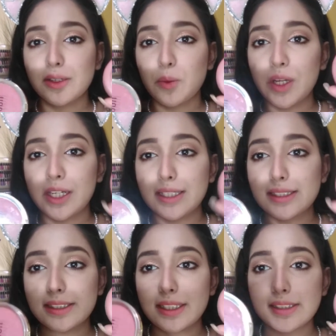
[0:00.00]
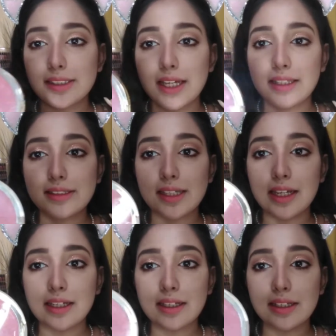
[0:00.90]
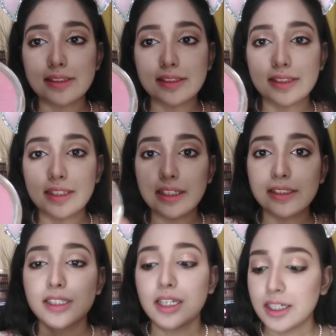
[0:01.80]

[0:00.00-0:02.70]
One is this and second is this.